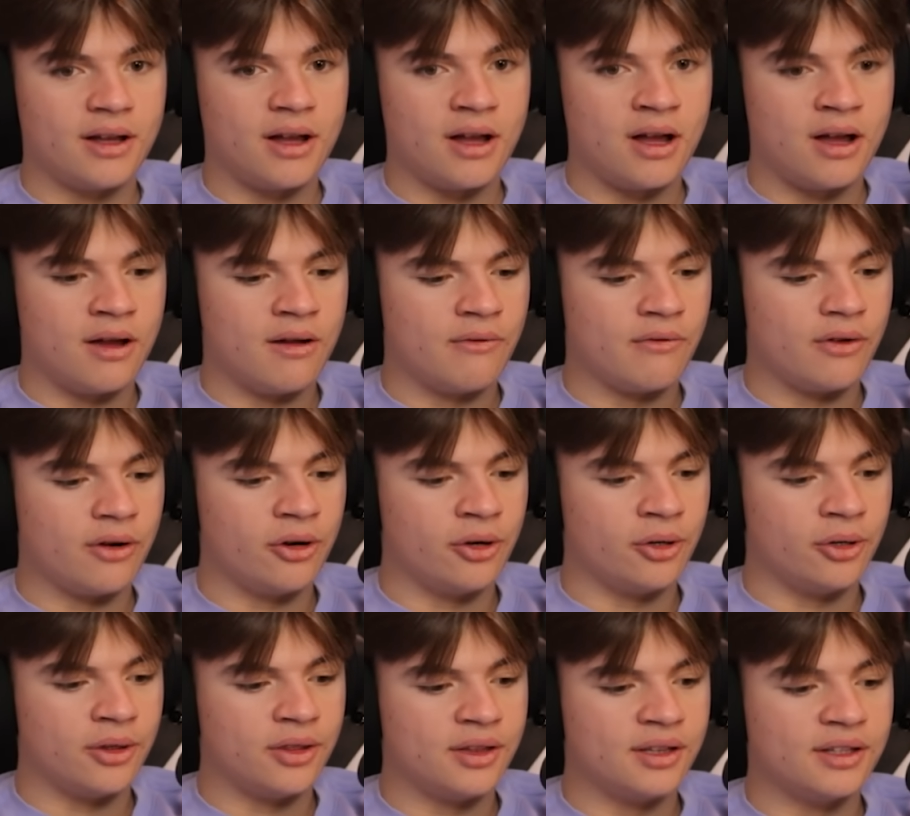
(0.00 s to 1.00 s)
of
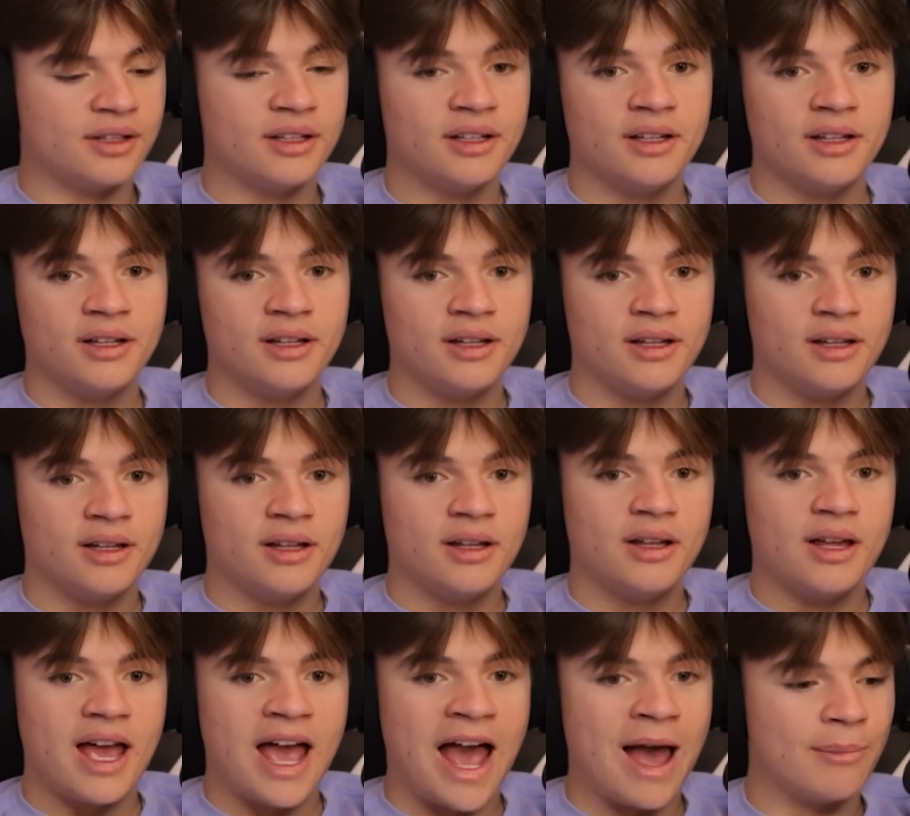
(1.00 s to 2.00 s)
Earth's
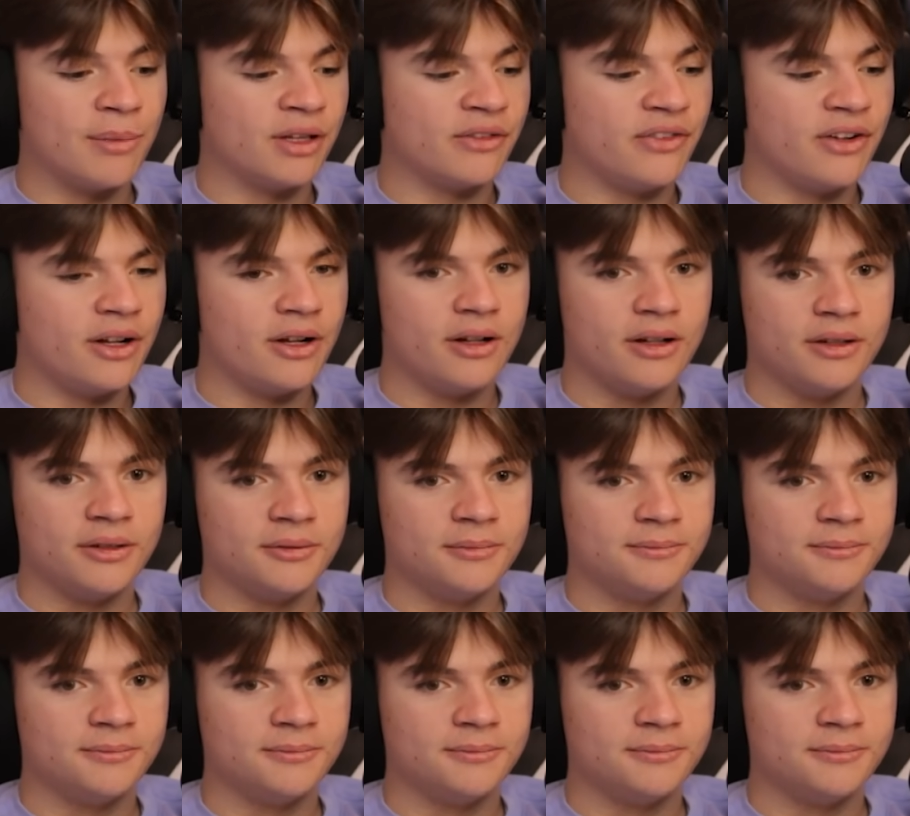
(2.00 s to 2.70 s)
atmosphere.